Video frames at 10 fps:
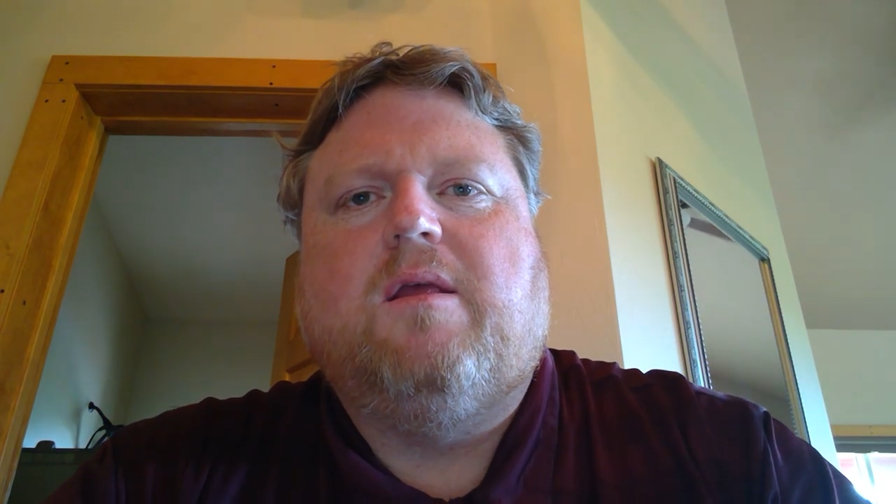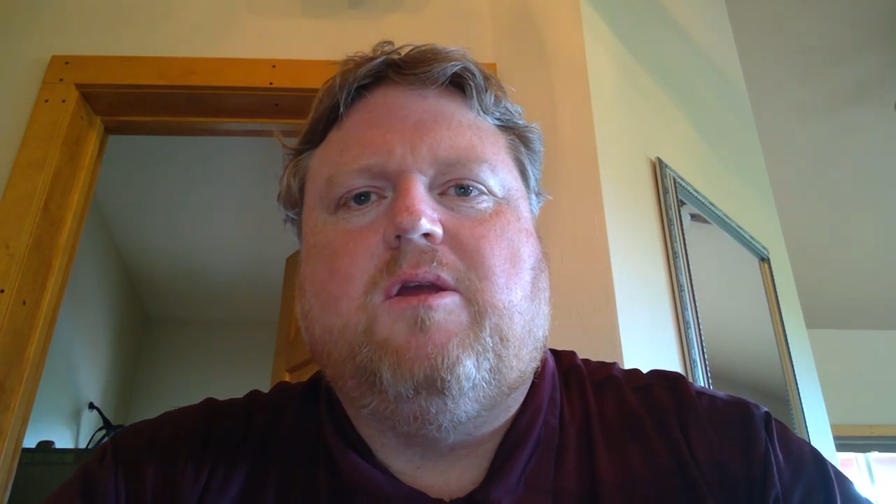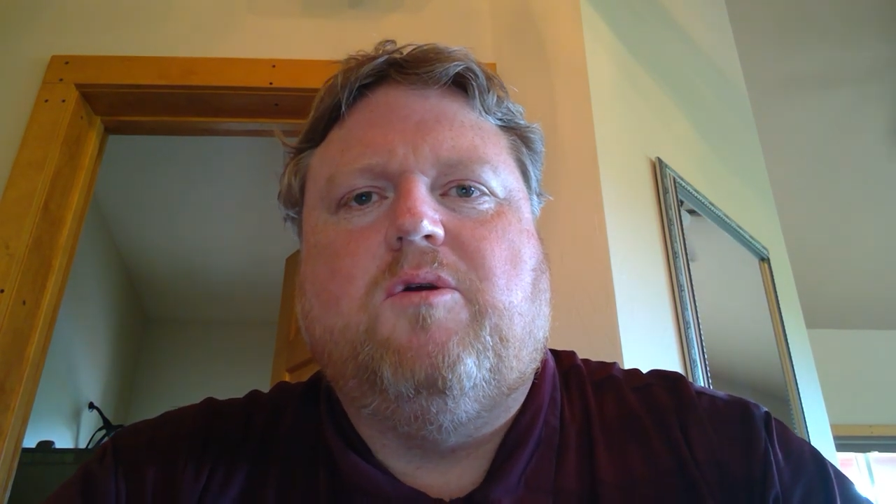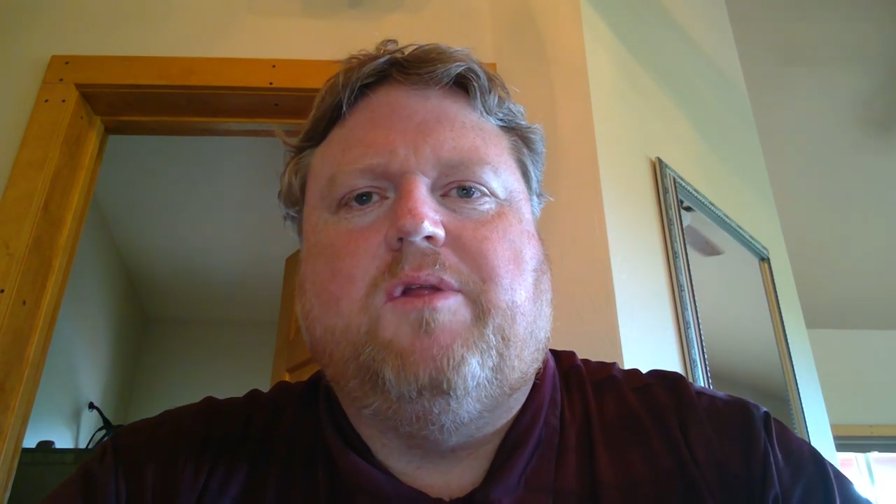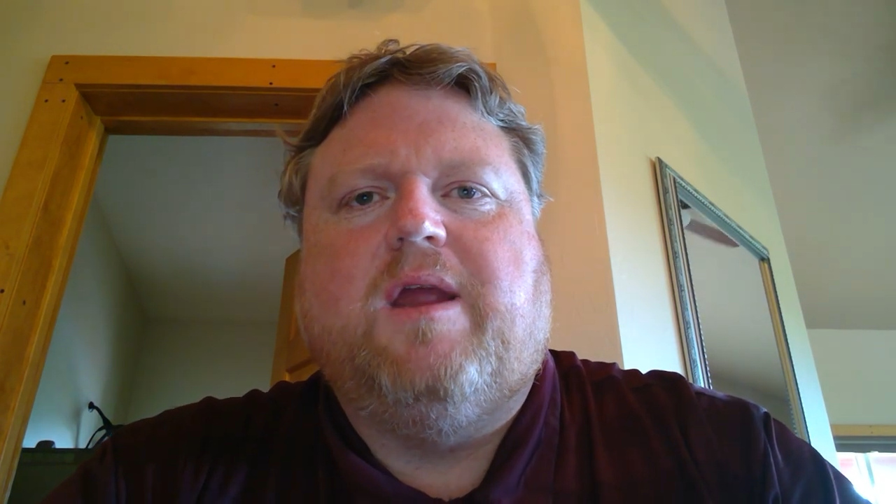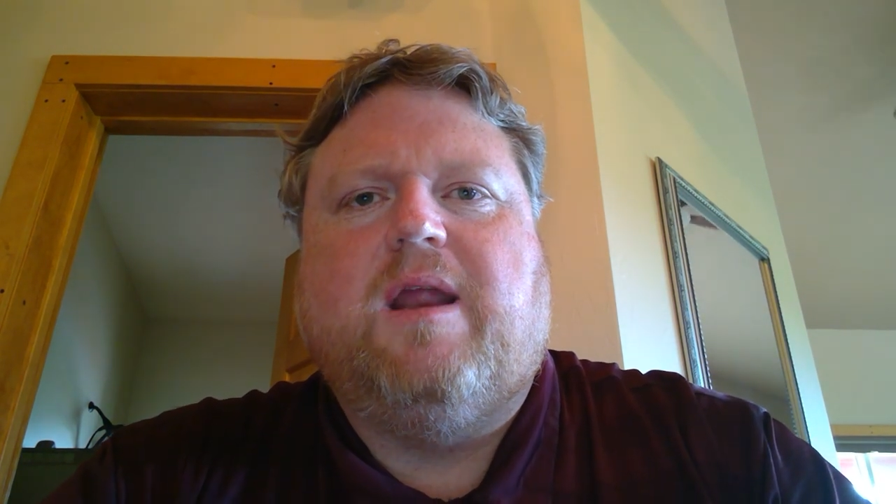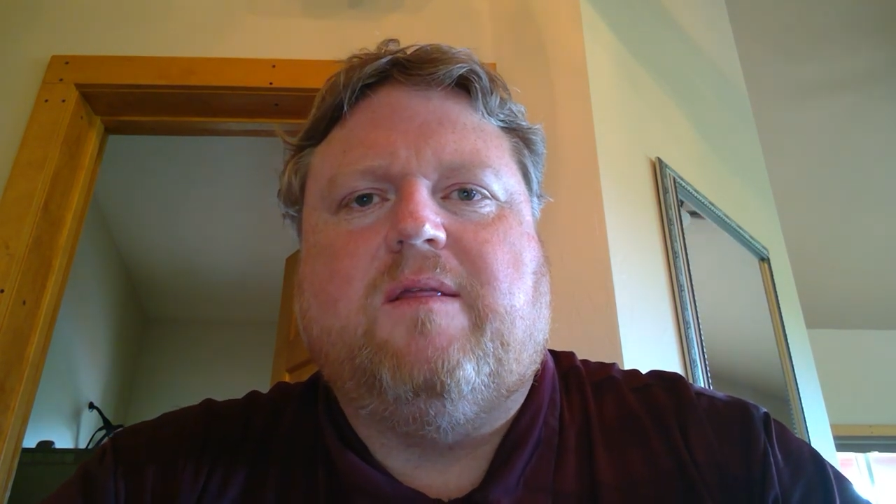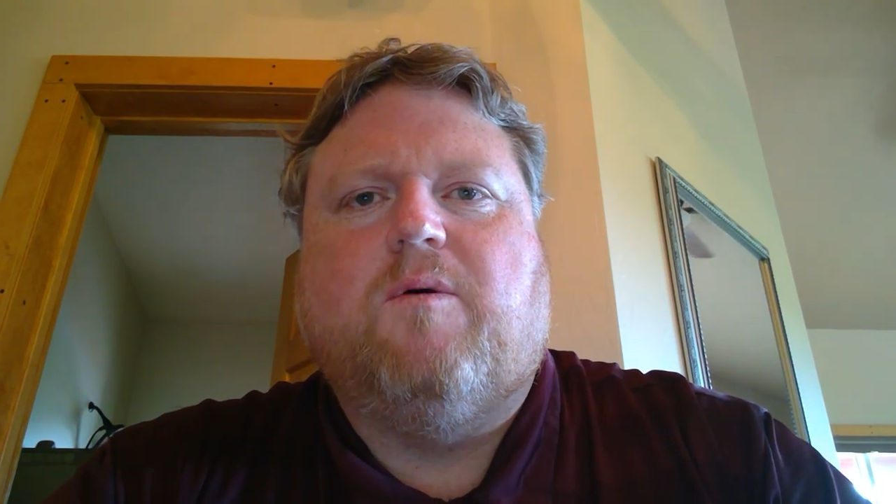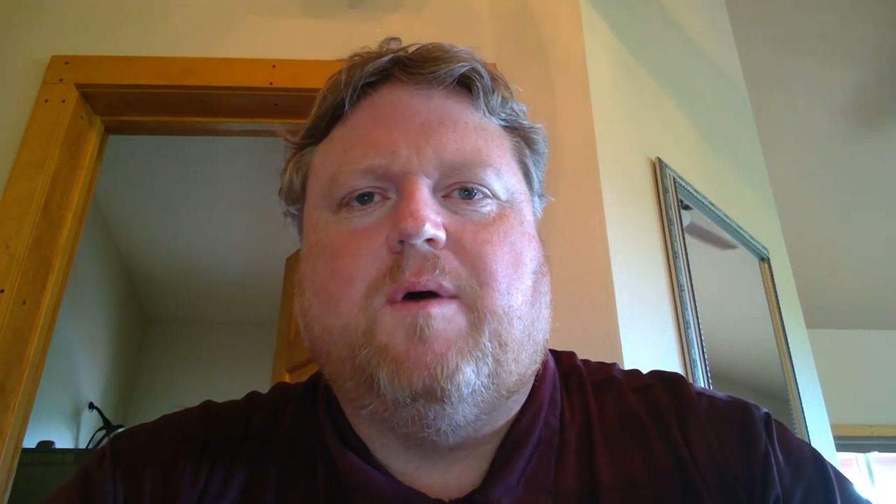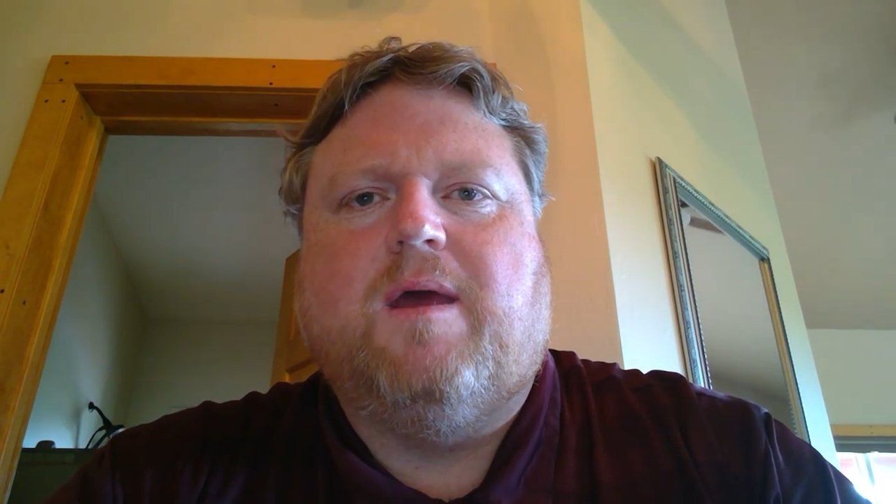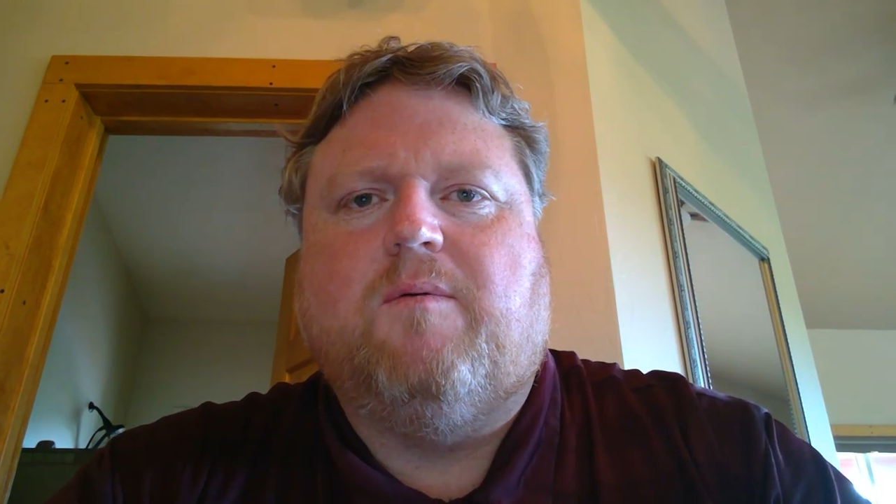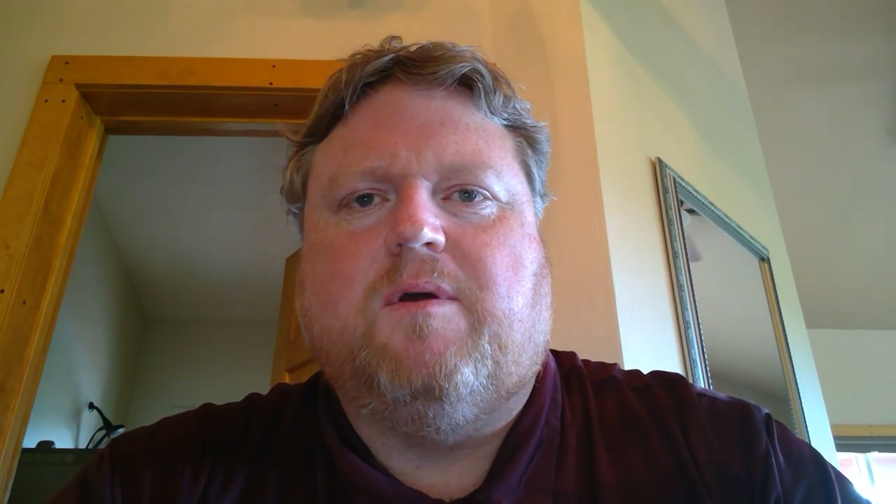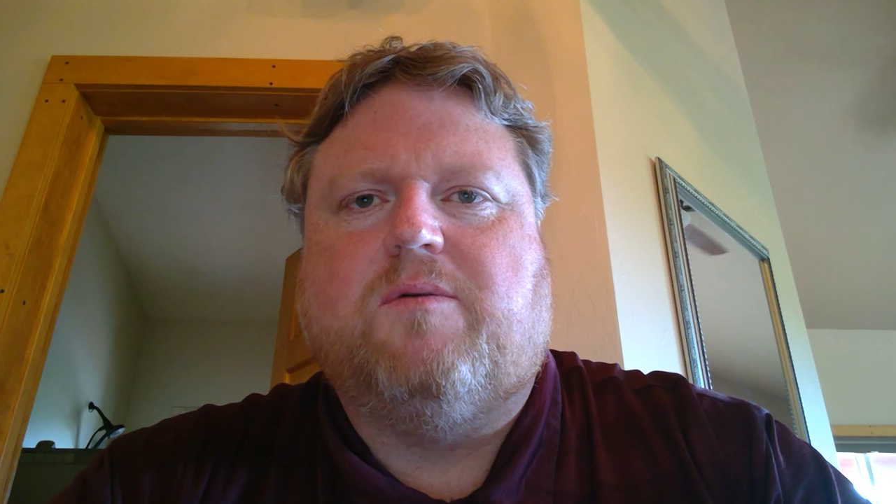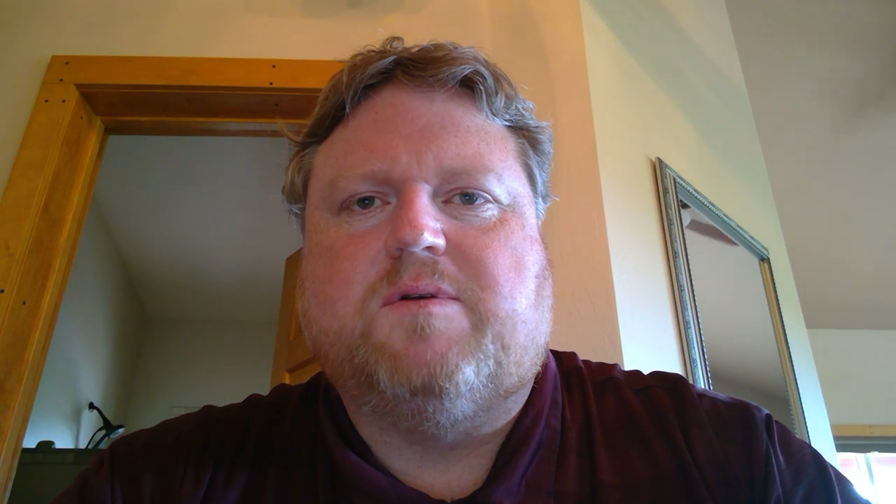you leading the way with